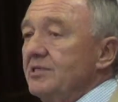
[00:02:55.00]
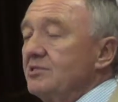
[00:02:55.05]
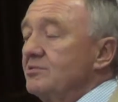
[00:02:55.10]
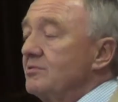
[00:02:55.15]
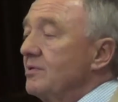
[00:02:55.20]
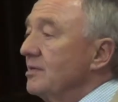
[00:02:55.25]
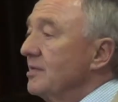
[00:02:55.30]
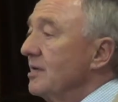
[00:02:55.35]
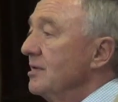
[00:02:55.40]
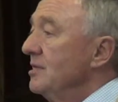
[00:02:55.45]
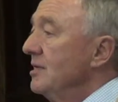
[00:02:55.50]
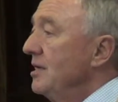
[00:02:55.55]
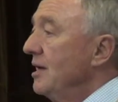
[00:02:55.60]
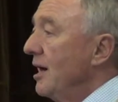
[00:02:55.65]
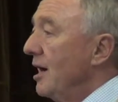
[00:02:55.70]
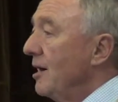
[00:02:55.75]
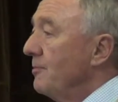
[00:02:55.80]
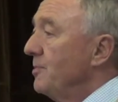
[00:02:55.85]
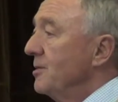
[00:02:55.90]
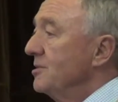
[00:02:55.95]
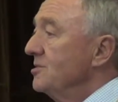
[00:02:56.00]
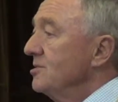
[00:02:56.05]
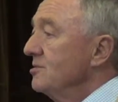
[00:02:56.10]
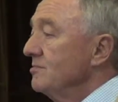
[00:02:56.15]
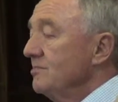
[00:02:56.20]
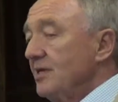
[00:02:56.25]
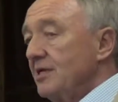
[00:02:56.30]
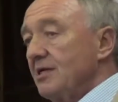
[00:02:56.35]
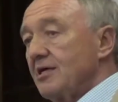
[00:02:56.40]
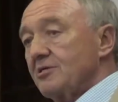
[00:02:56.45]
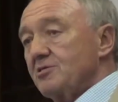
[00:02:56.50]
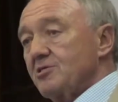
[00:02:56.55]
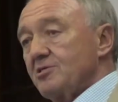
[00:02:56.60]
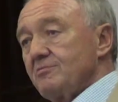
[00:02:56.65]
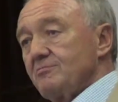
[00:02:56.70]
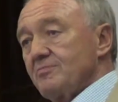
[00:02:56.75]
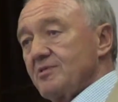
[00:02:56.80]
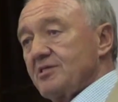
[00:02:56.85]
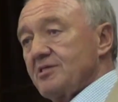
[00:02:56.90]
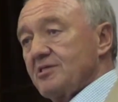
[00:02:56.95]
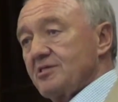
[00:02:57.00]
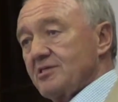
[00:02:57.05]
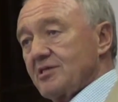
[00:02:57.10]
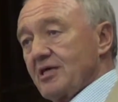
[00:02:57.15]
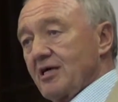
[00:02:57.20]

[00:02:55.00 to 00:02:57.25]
rather, up until the election of Mrs.